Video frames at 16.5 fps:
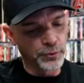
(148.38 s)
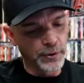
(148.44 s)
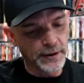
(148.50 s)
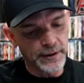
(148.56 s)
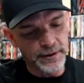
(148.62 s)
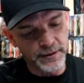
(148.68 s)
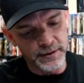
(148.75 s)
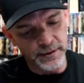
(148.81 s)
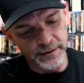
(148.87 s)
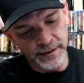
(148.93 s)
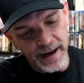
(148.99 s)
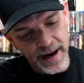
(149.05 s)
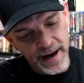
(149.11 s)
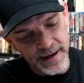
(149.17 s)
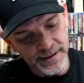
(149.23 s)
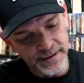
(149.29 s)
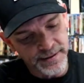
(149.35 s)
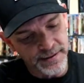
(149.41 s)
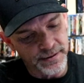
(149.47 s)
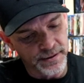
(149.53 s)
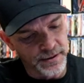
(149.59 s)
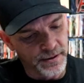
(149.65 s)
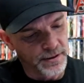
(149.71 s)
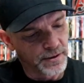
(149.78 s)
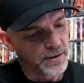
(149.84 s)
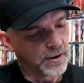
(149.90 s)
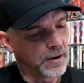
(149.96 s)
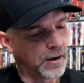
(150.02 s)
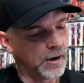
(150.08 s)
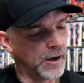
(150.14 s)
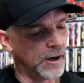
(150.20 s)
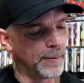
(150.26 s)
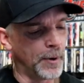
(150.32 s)
really nice
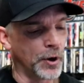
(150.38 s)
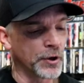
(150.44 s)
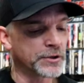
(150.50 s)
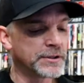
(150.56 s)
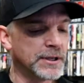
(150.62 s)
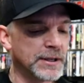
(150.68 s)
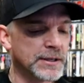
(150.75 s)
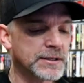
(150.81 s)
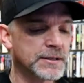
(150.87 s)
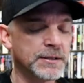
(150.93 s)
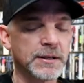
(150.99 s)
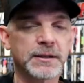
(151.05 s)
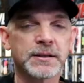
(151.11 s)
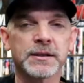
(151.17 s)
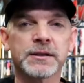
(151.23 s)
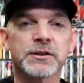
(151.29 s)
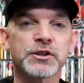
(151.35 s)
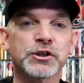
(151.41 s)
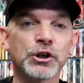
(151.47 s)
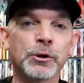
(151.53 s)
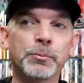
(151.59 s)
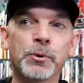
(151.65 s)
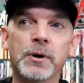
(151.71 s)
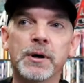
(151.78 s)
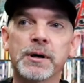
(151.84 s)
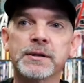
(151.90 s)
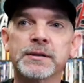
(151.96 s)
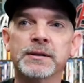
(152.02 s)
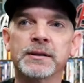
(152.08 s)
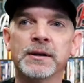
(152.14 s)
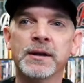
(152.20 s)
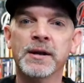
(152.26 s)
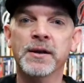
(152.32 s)
um, artistic
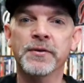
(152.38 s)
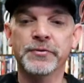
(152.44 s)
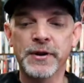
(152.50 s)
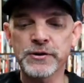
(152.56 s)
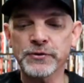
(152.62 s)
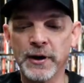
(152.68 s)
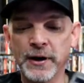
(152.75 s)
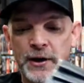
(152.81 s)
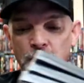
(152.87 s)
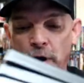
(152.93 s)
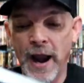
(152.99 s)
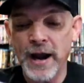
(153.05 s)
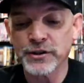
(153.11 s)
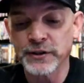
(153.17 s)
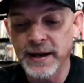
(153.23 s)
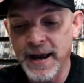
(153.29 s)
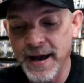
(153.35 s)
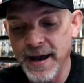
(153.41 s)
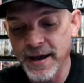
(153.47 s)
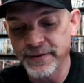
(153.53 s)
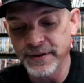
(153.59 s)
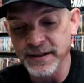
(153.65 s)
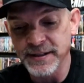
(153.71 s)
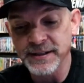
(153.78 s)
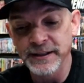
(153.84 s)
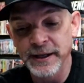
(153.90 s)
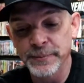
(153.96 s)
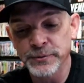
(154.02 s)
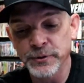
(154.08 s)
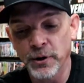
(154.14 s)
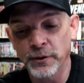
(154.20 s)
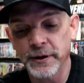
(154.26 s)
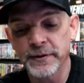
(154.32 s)
books. These right here actually had the
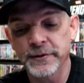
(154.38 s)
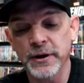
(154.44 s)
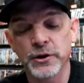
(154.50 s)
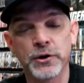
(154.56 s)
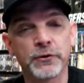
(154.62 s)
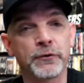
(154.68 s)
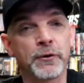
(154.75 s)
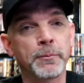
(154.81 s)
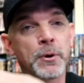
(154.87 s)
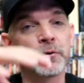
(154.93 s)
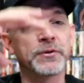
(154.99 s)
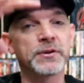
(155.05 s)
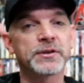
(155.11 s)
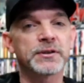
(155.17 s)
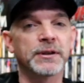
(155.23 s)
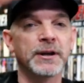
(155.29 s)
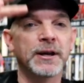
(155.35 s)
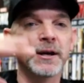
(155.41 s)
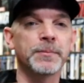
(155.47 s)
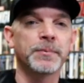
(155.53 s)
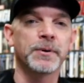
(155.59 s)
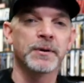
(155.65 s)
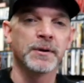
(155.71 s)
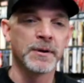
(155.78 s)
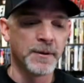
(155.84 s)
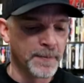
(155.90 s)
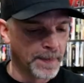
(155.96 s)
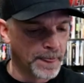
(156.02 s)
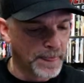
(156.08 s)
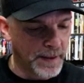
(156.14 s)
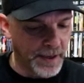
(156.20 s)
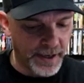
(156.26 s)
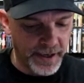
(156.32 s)
slips on it that you remove the slip.
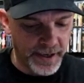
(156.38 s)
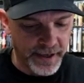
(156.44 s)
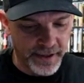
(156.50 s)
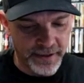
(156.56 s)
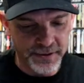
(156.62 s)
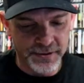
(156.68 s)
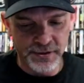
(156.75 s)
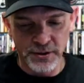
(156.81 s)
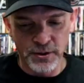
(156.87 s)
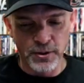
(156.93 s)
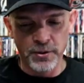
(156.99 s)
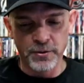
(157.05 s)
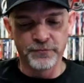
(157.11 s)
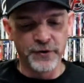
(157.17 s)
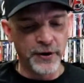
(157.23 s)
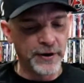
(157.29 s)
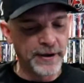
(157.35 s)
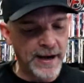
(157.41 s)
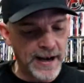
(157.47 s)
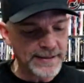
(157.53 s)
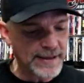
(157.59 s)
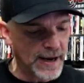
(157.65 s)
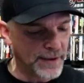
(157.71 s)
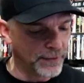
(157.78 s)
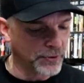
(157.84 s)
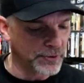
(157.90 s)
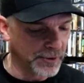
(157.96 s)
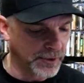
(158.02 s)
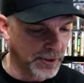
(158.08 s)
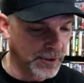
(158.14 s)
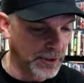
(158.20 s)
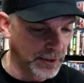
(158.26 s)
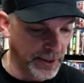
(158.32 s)
And so very nice to have those
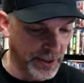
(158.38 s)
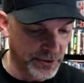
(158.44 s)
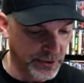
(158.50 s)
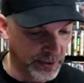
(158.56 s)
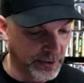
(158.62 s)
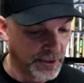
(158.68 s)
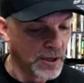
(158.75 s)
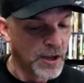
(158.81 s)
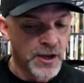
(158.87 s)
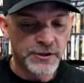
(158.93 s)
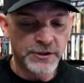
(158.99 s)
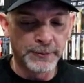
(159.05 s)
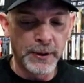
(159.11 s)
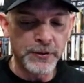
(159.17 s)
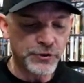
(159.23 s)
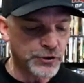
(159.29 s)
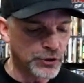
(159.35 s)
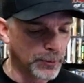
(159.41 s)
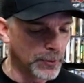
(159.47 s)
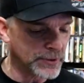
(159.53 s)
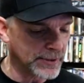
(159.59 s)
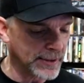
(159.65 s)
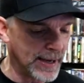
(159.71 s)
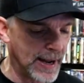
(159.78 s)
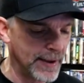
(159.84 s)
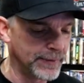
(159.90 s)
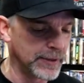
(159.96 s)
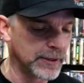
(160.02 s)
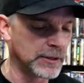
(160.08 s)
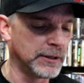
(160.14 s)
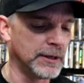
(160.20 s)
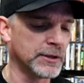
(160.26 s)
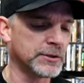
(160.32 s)
in the collection. Some other steelbooks that I have in
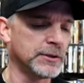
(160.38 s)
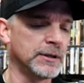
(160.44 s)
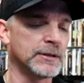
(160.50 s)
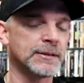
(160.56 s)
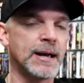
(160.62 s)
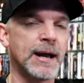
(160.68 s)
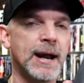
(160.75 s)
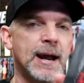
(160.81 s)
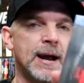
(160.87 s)
the collection is I